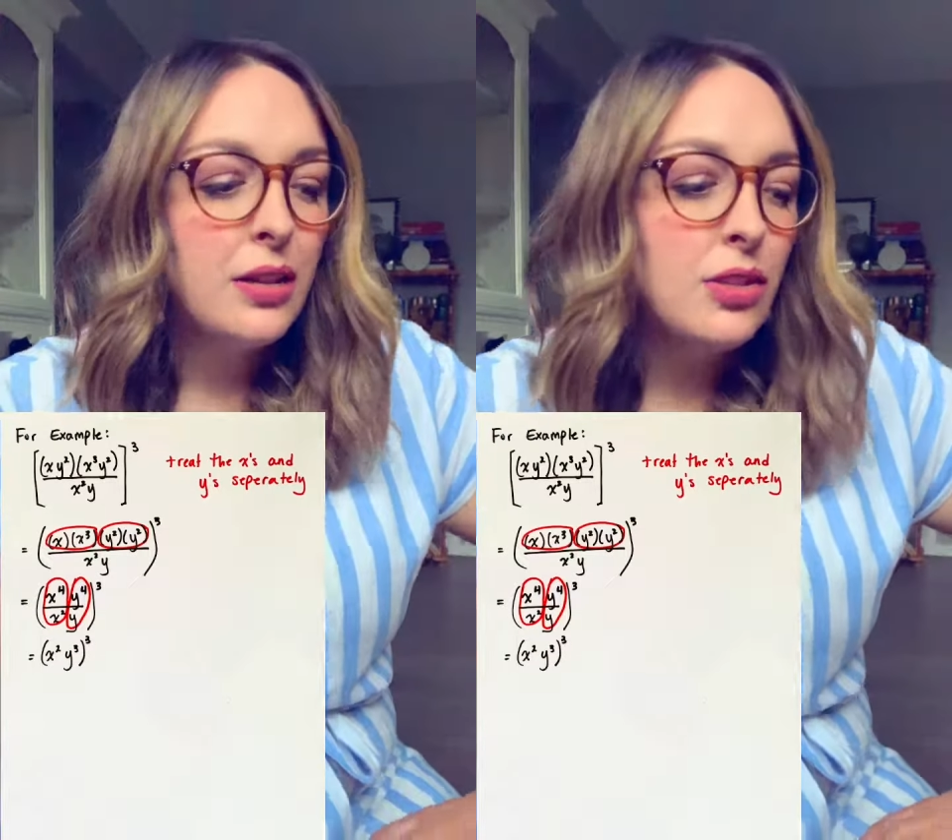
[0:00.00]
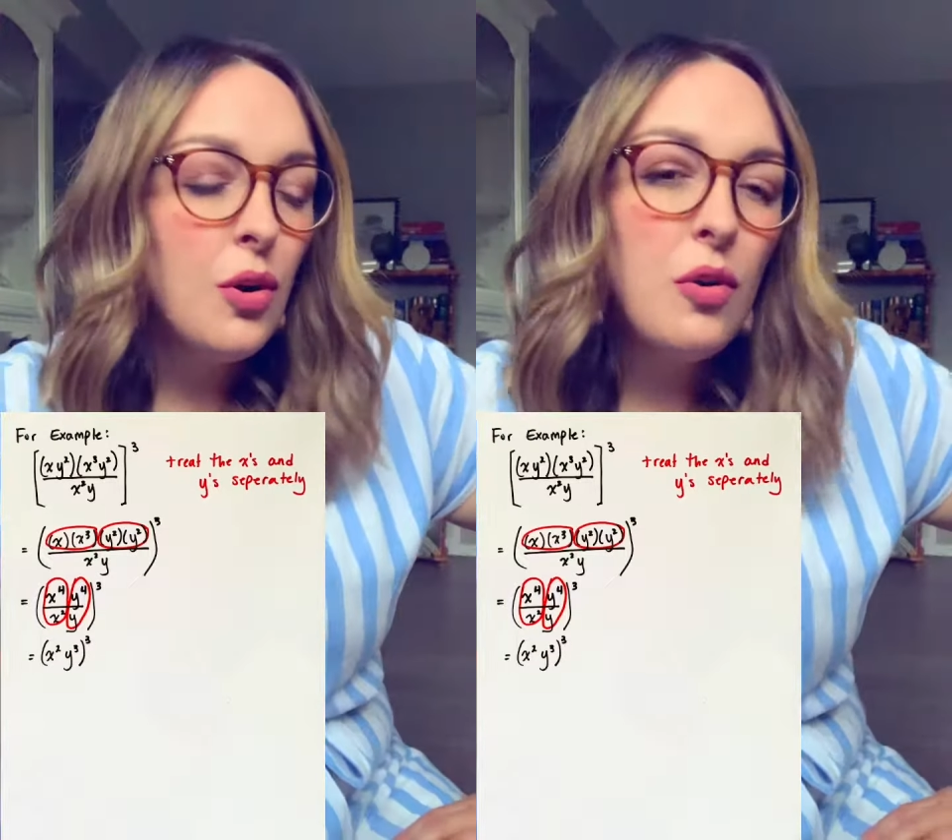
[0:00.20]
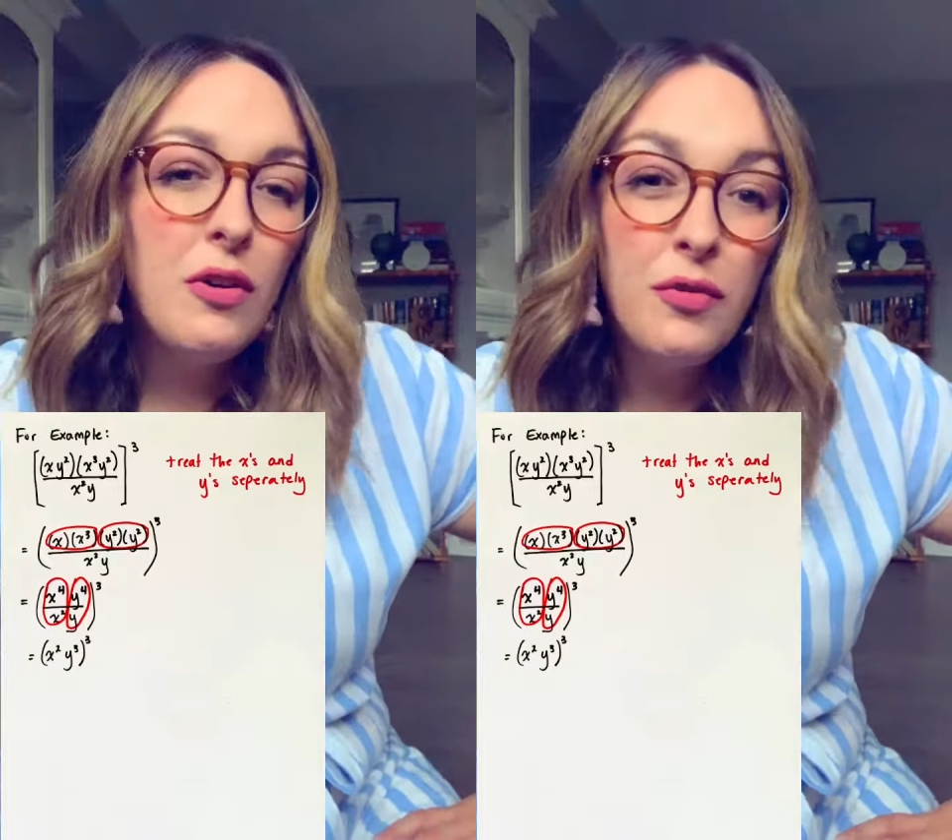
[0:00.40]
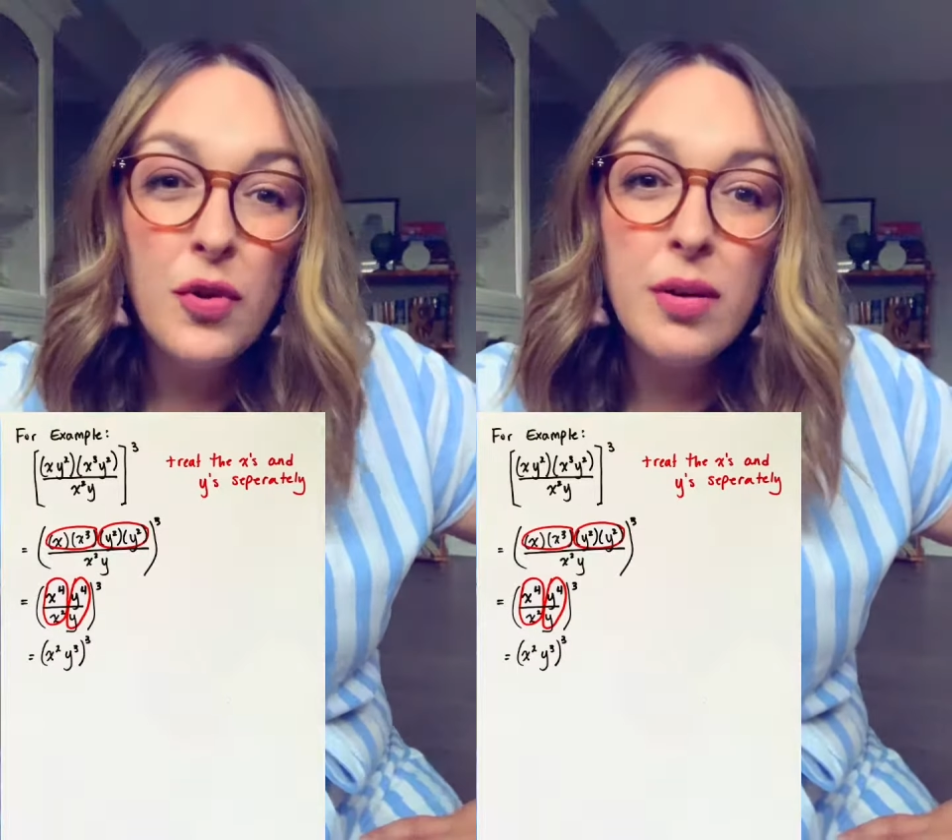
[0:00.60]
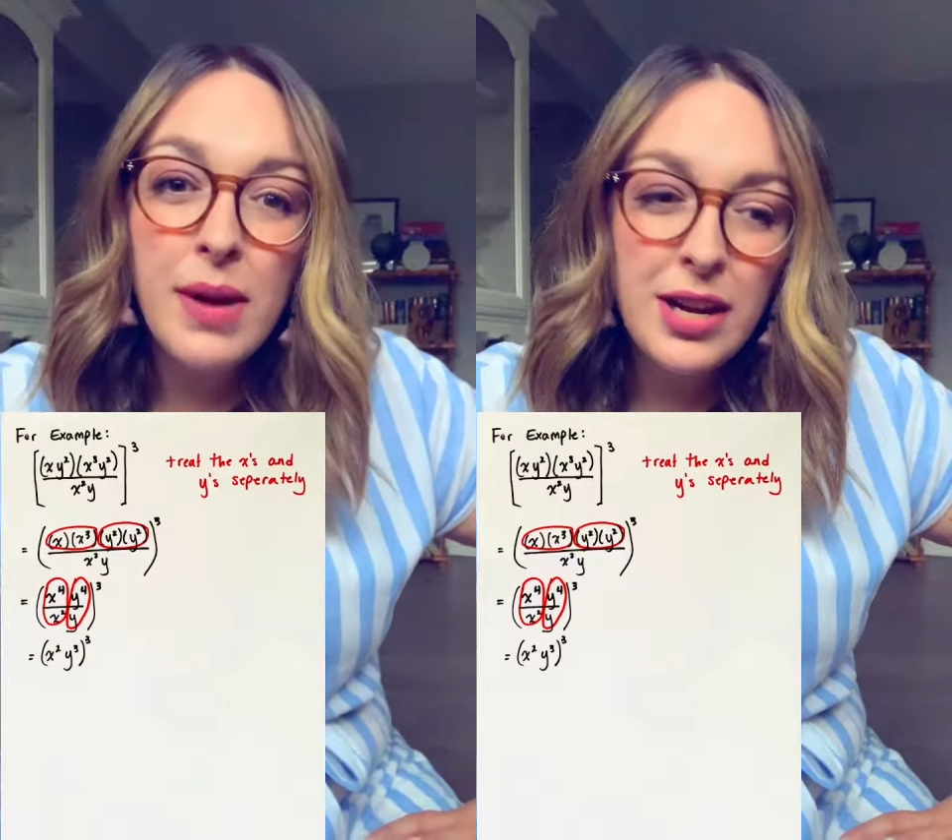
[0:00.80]
So
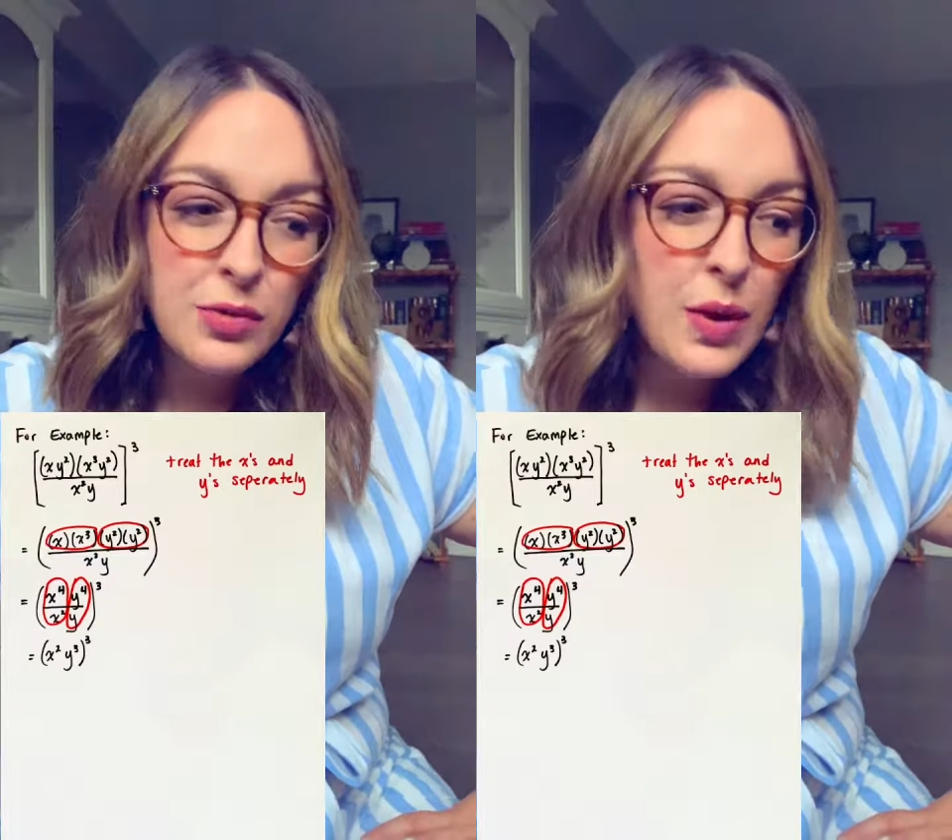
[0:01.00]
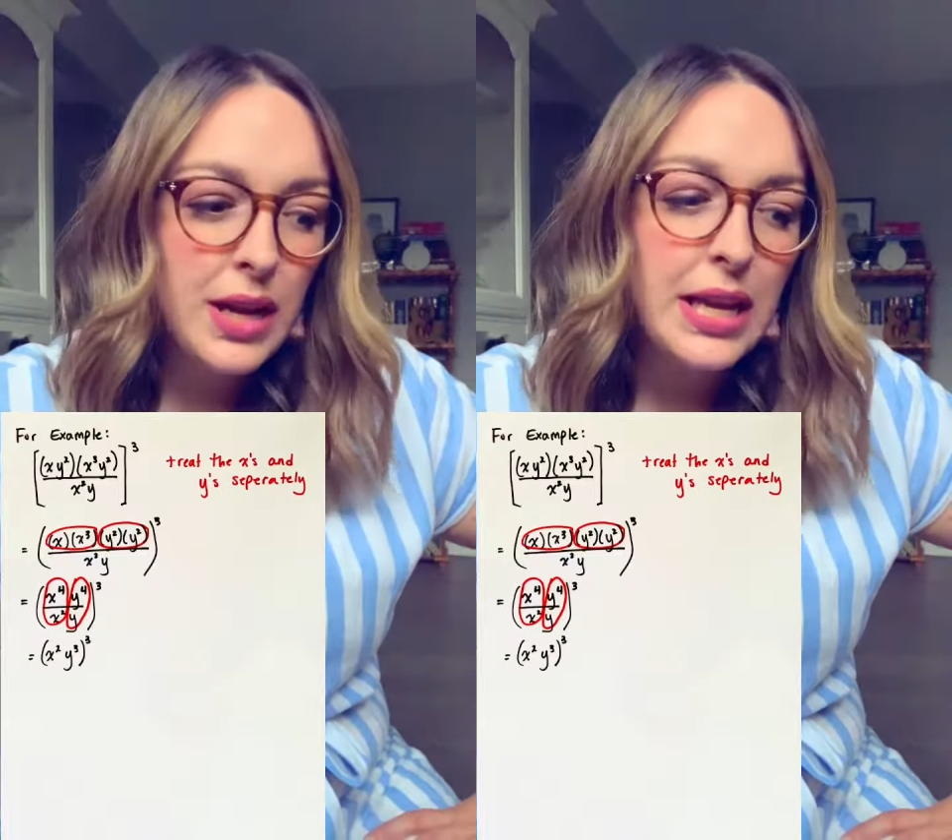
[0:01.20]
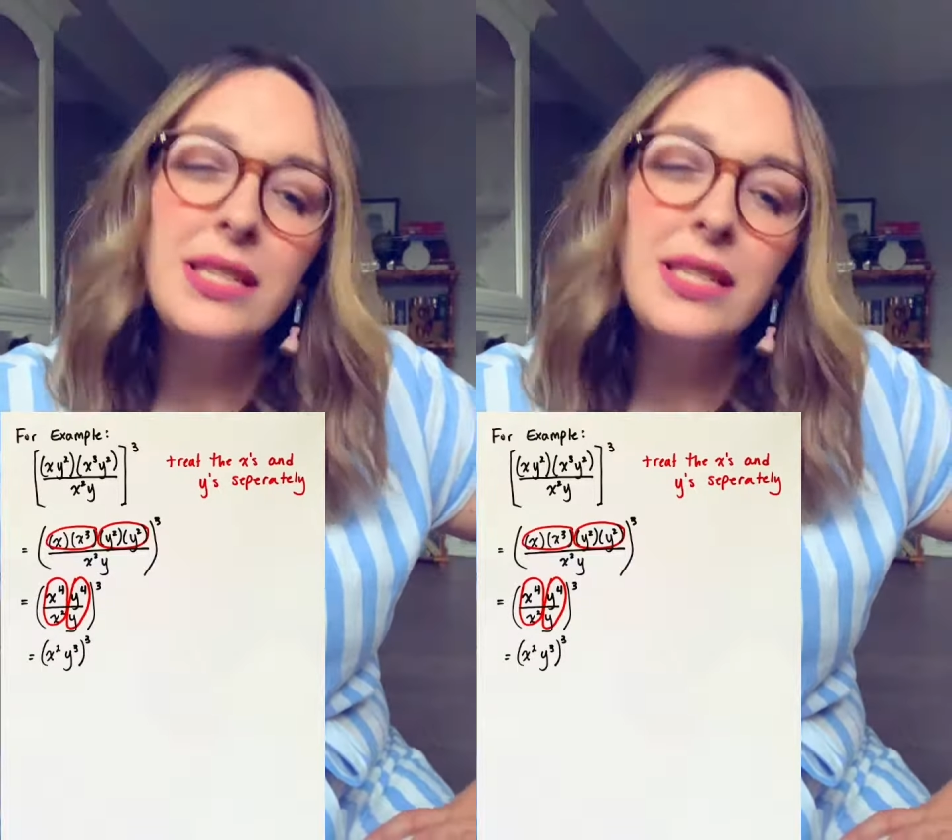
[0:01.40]
4 minus 1